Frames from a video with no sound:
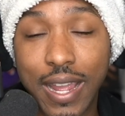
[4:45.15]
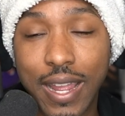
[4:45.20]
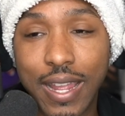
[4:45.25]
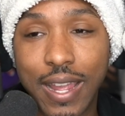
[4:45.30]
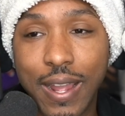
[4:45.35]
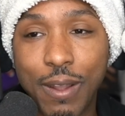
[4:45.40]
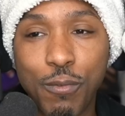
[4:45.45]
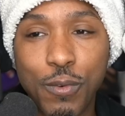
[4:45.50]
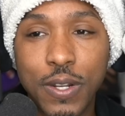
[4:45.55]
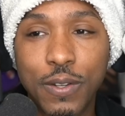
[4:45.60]

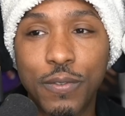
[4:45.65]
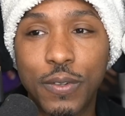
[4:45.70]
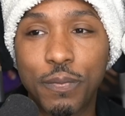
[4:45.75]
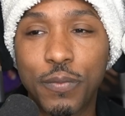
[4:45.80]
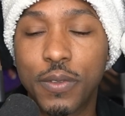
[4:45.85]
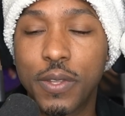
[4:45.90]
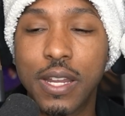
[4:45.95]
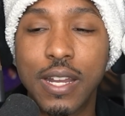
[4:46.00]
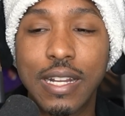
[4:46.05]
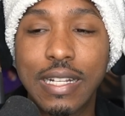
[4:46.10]
I wouldn't
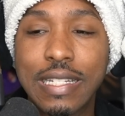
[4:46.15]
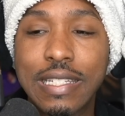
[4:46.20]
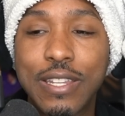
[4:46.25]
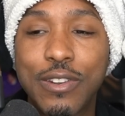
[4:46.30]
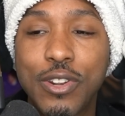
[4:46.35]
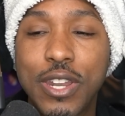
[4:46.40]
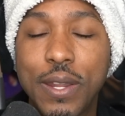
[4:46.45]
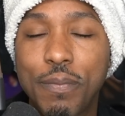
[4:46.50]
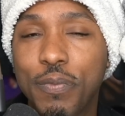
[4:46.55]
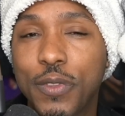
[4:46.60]
have
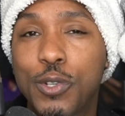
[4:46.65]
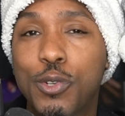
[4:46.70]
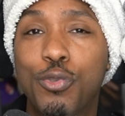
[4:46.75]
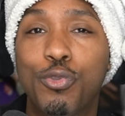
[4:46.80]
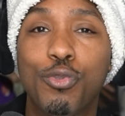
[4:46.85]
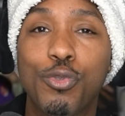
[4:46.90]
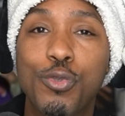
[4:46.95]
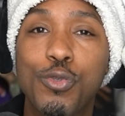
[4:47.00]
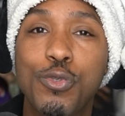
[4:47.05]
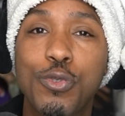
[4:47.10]
considered it
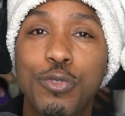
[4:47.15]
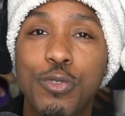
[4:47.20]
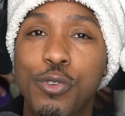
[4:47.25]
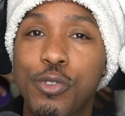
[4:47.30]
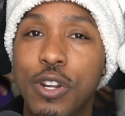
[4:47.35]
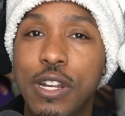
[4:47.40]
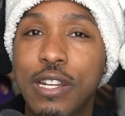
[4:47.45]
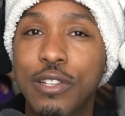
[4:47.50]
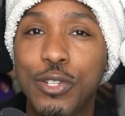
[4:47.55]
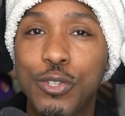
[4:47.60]
cruel
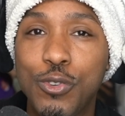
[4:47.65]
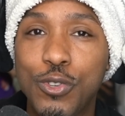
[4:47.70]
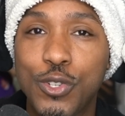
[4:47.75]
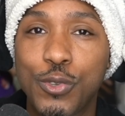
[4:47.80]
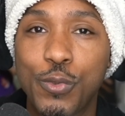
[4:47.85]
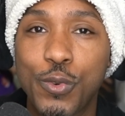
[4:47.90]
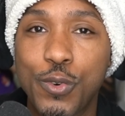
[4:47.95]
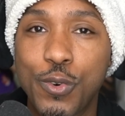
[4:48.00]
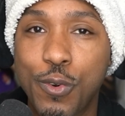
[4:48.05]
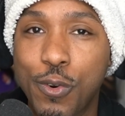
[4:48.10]
or
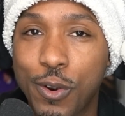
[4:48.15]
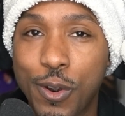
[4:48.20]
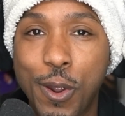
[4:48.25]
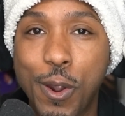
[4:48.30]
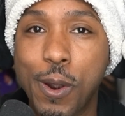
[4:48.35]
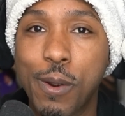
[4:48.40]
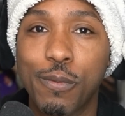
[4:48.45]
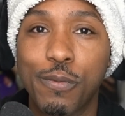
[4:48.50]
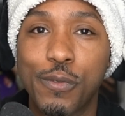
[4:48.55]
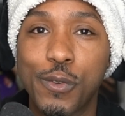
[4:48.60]
unusual or
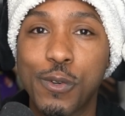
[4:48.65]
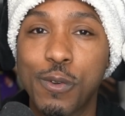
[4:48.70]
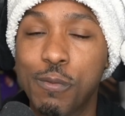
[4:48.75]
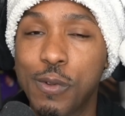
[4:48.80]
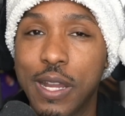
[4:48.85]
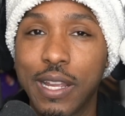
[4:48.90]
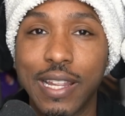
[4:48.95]
harmful.